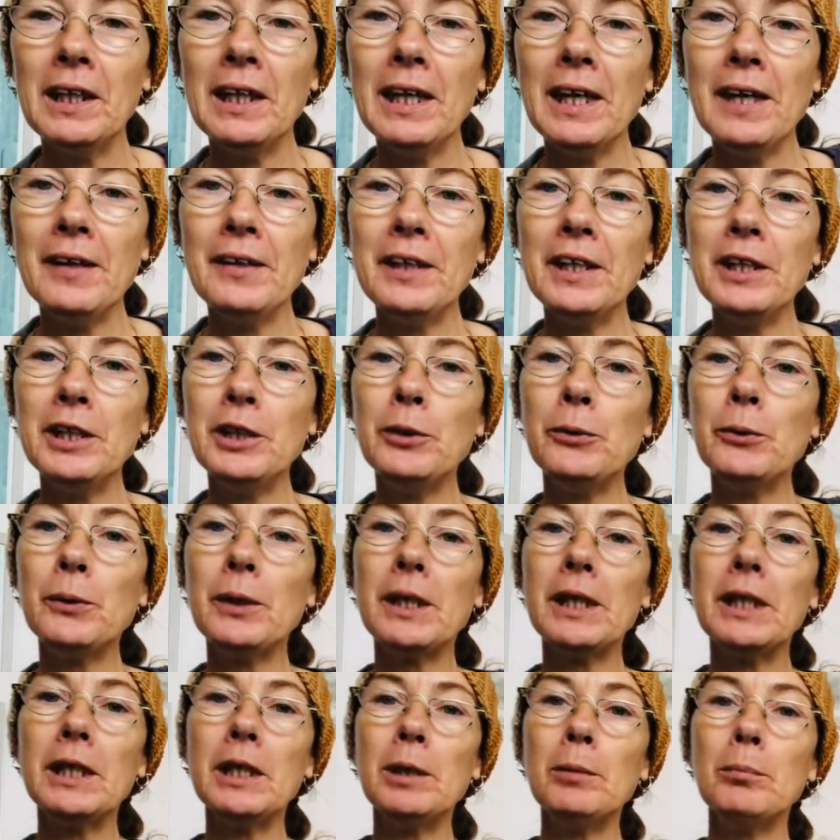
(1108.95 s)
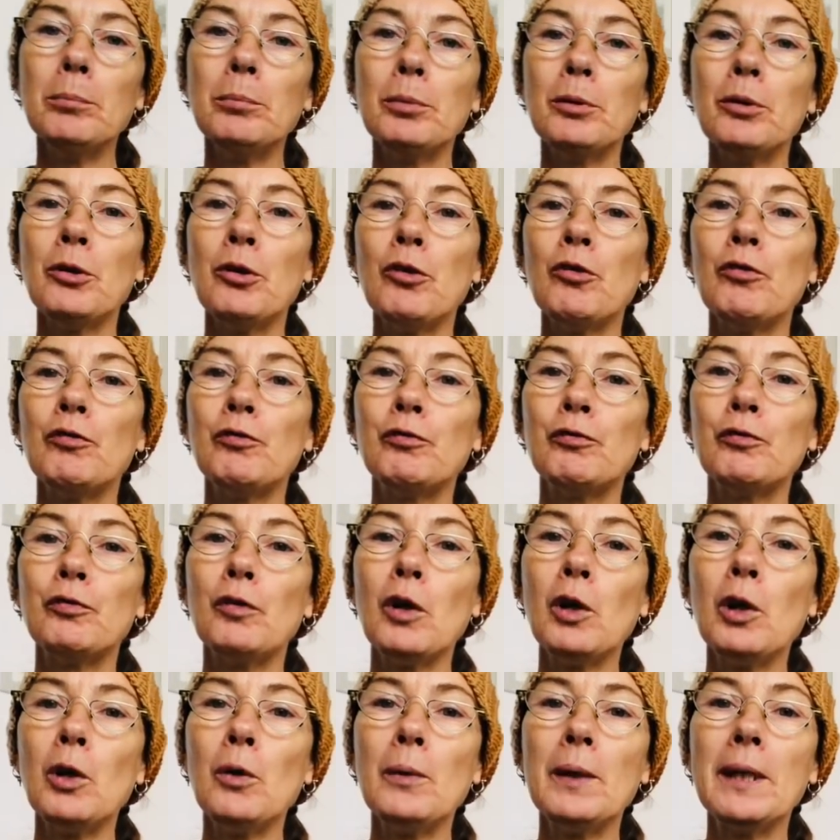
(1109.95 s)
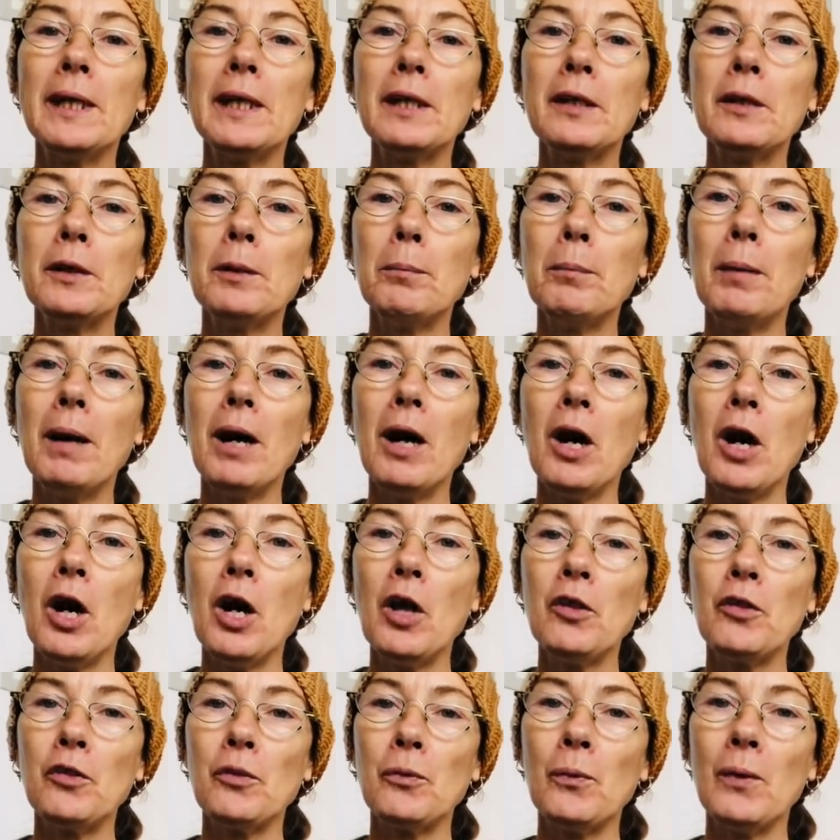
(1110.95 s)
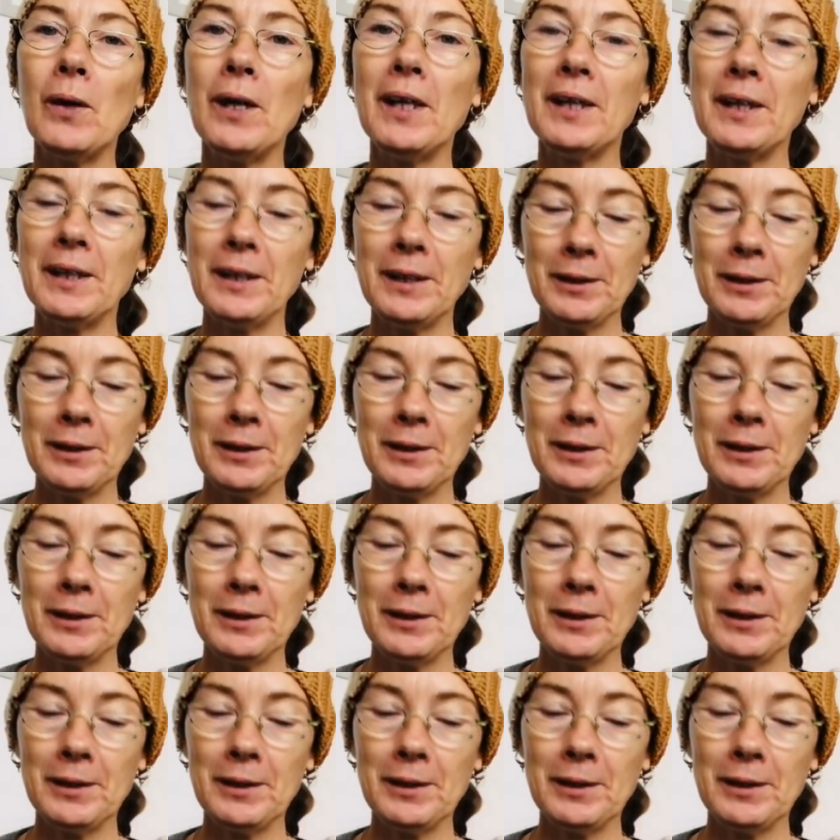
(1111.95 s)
And then you keep following the pathway